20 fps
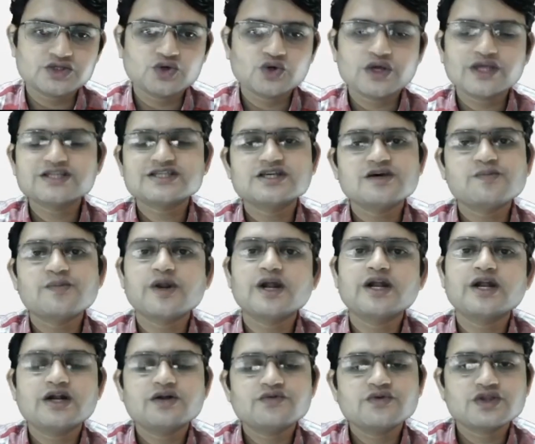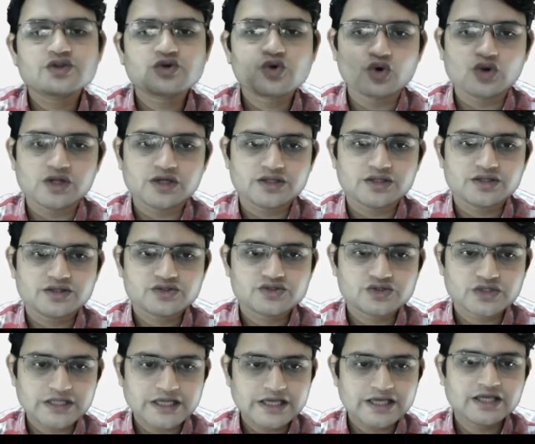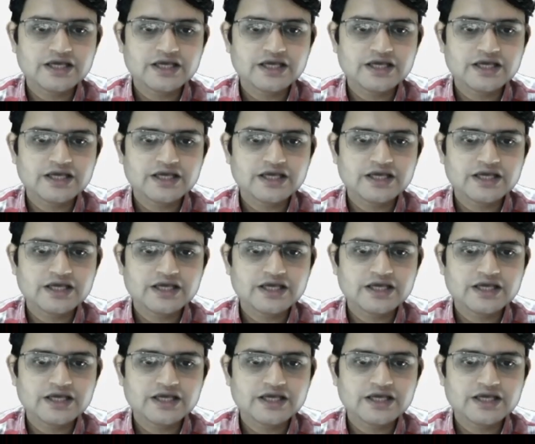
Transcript: you can separate it with colon. So like